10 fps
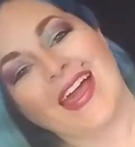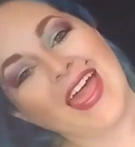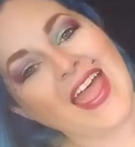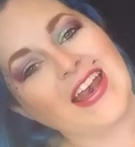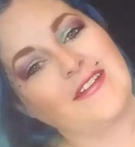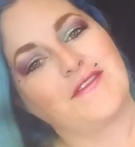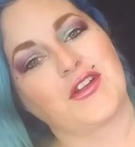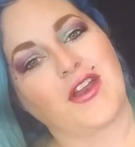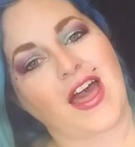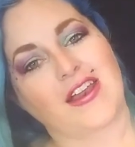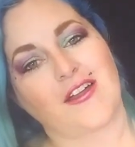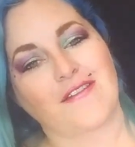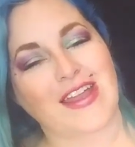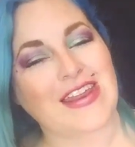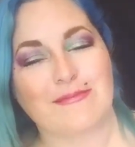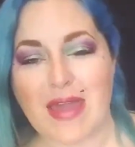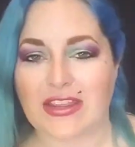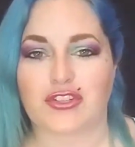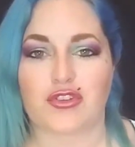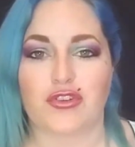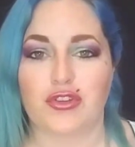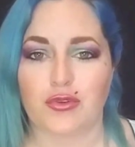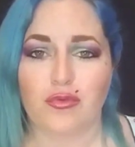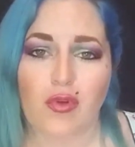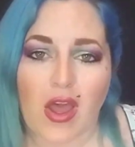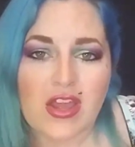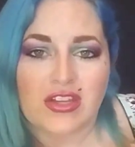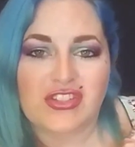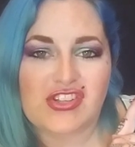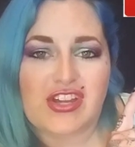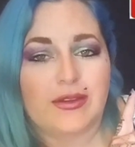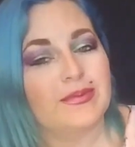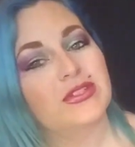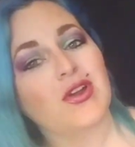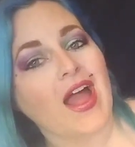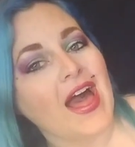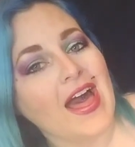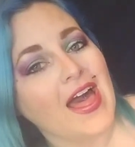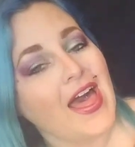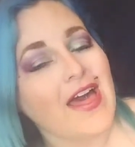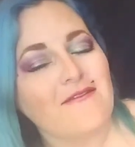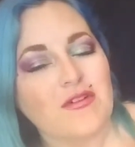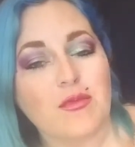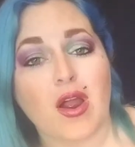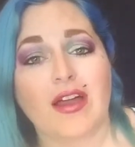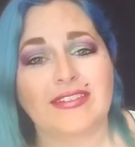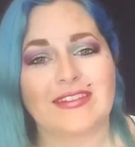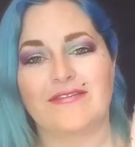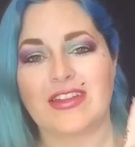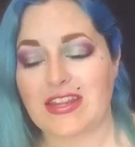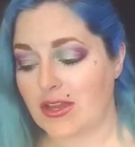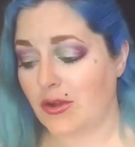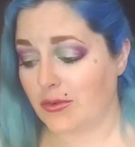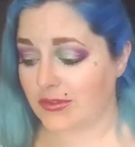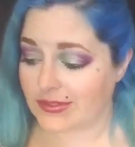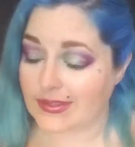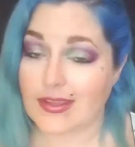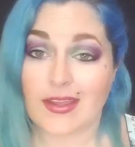And if you're not already, make sure you subscribe for more awesome videos.